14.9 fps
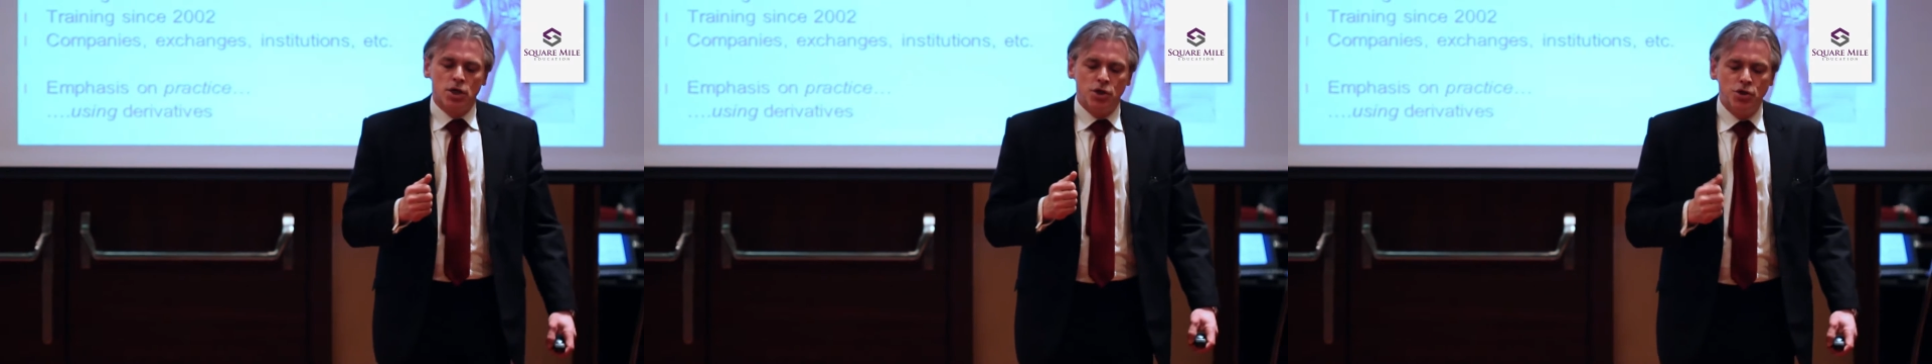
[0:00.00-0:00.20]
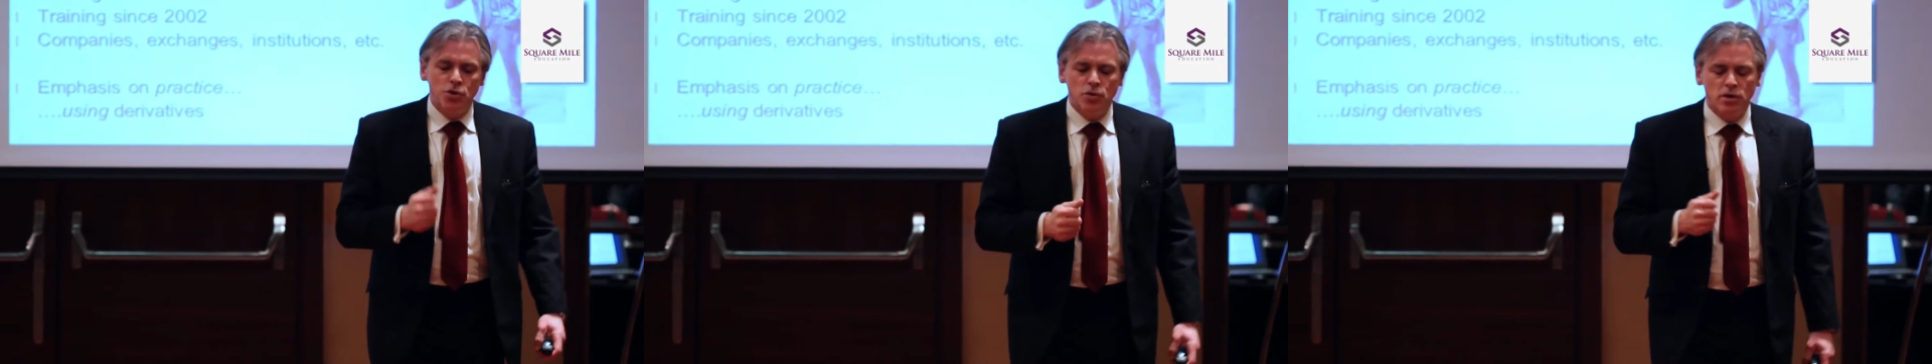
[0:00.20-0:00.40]

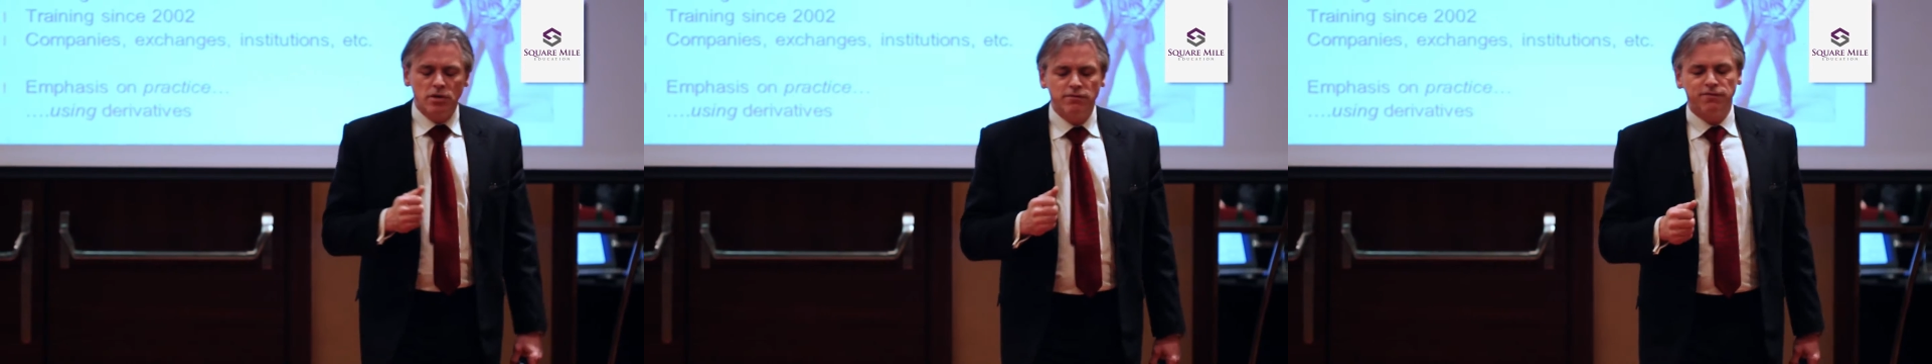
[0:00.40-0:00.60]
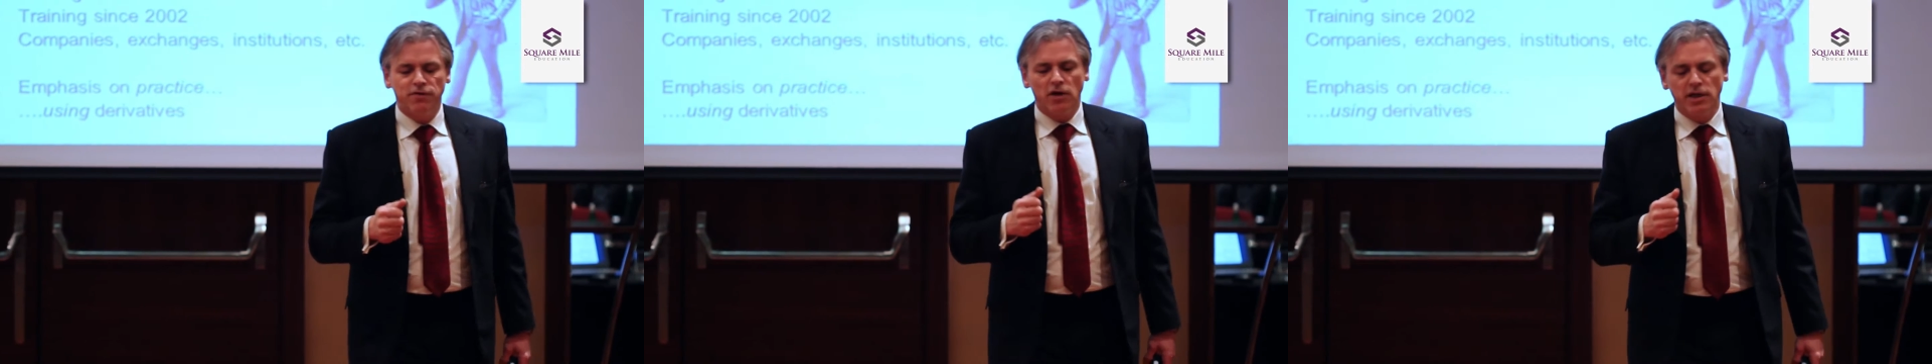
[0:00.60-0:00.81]
You can
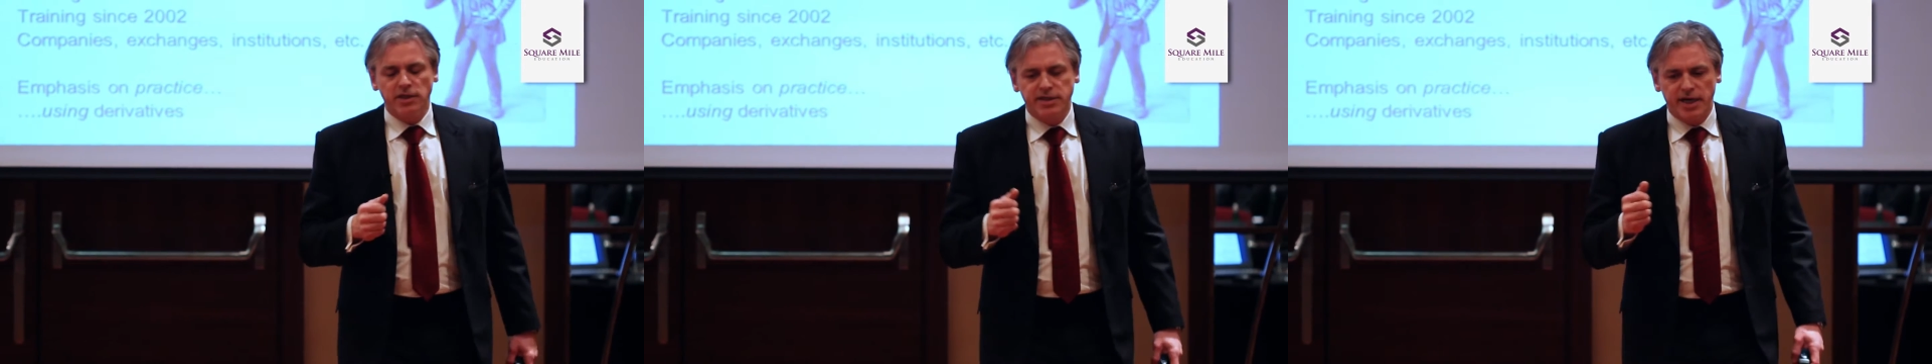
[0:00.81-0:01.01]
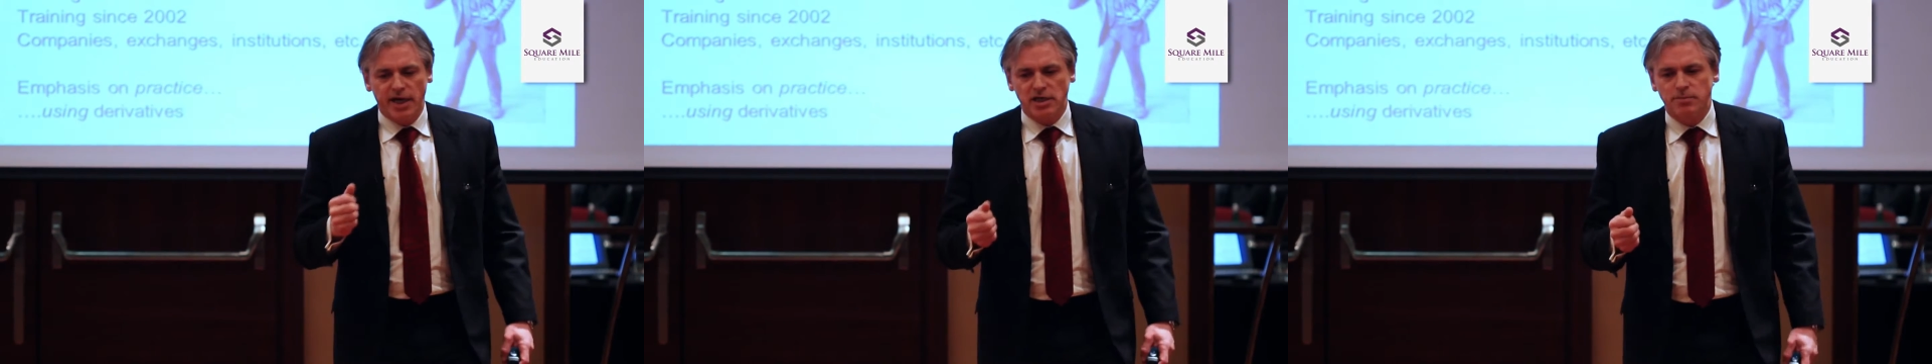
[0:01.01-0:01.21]
find
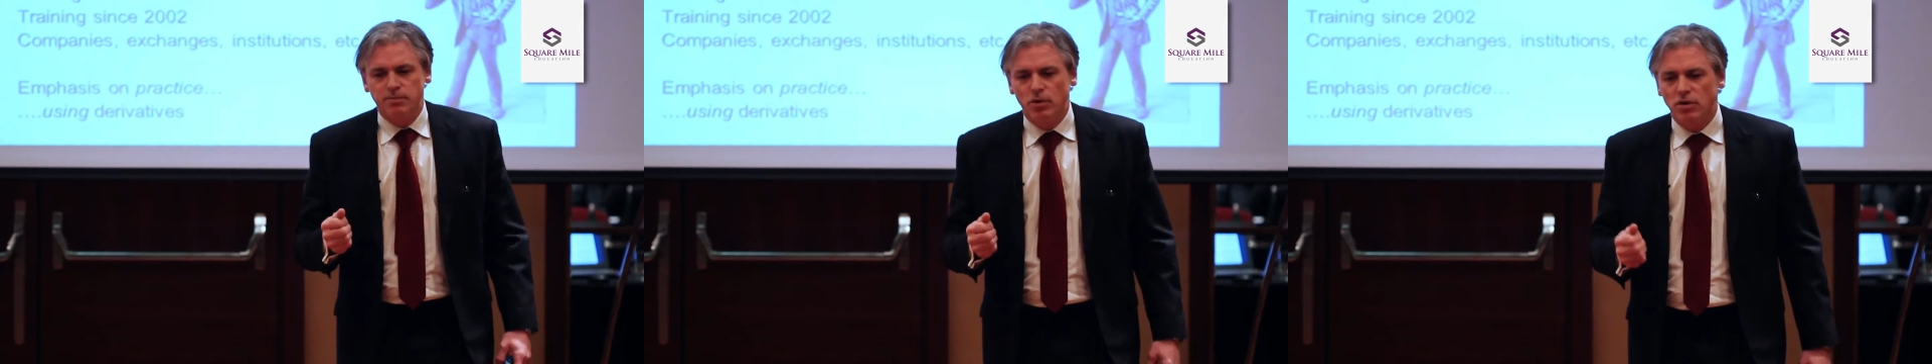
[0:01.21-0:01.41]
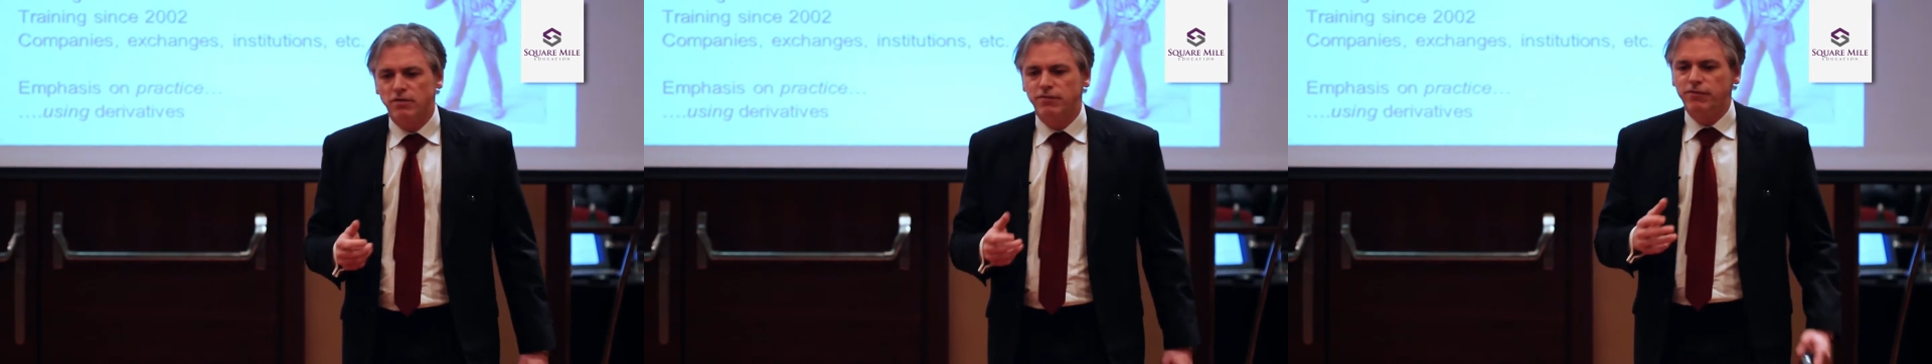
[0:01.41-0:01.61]

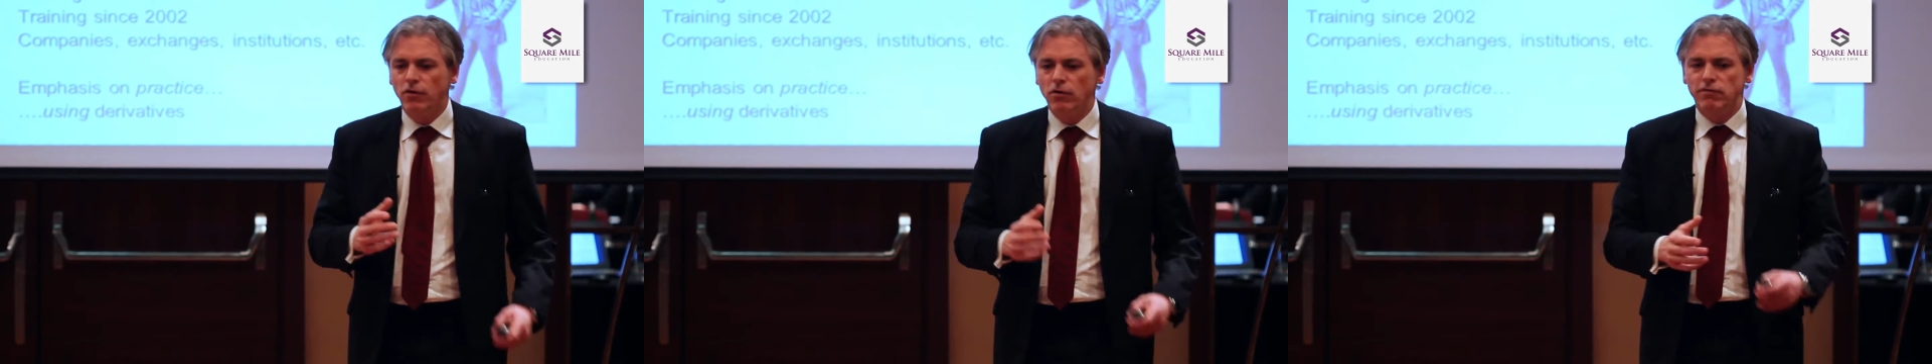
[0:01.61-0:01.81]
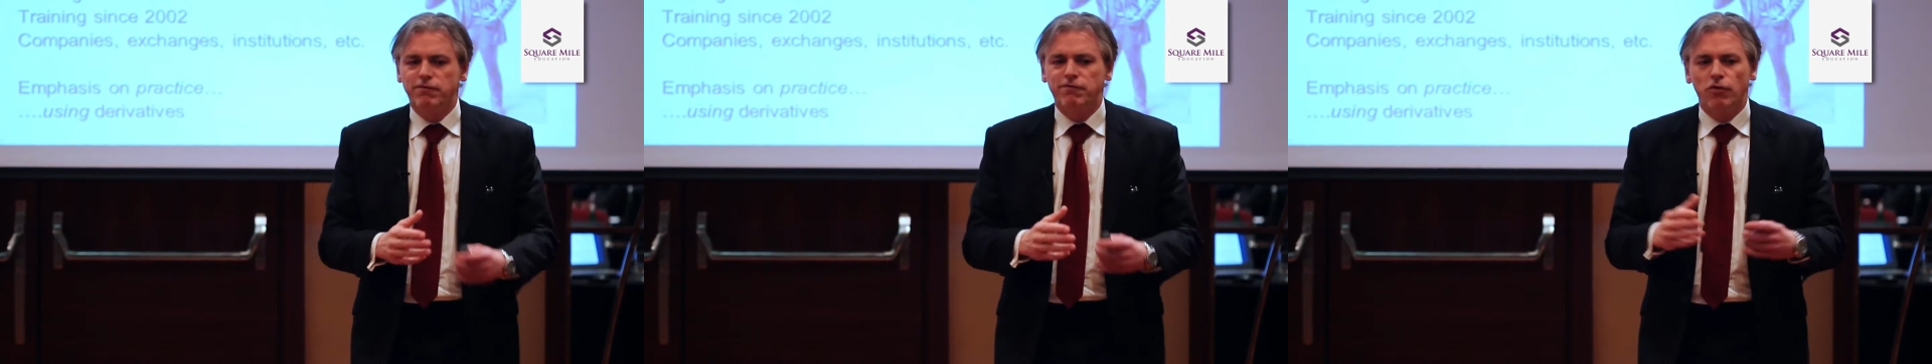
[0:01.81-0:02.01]
textbooks full
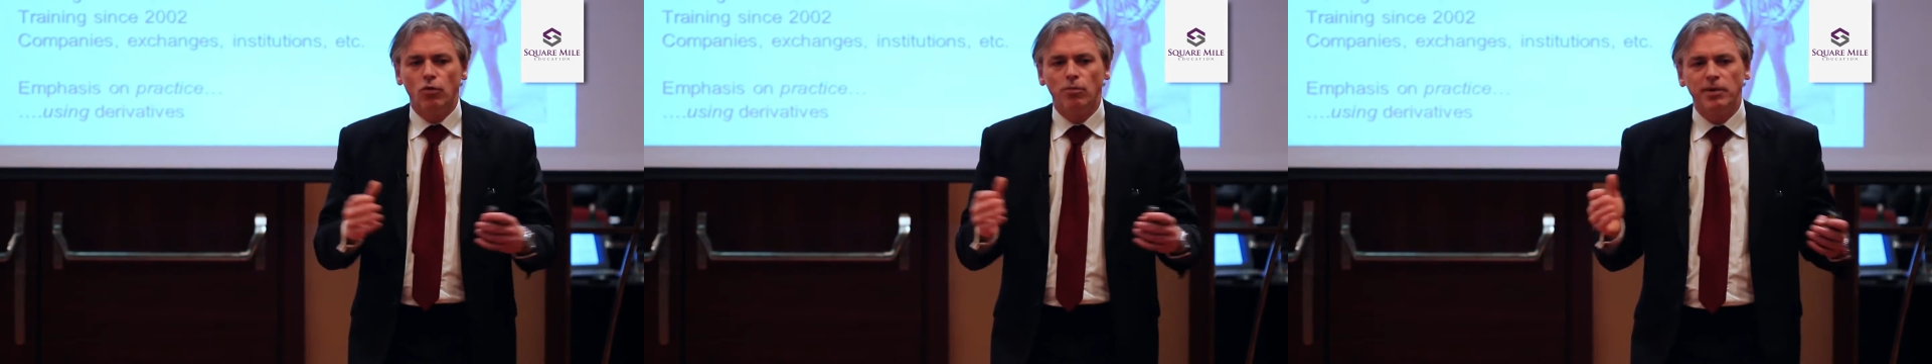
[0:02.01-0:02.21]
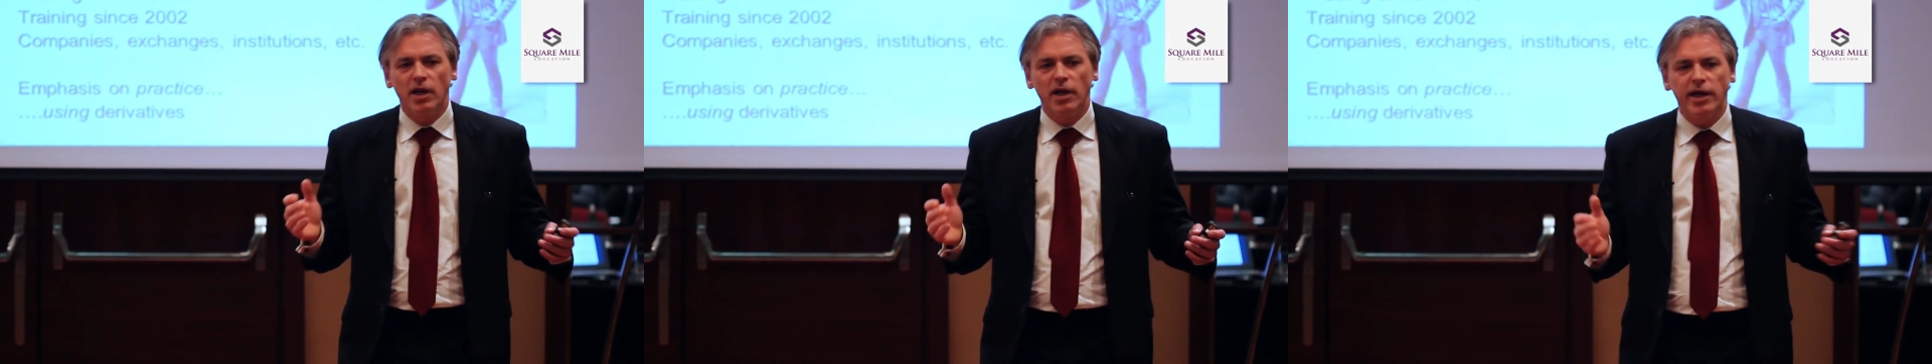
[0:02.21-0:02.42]
of
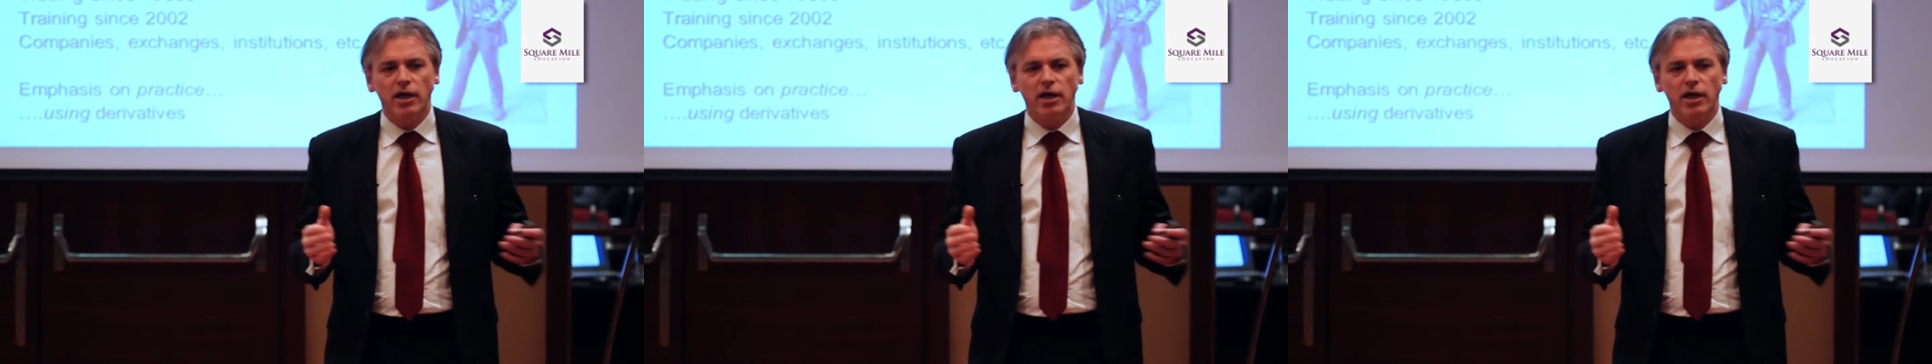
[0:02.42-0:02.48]
formulae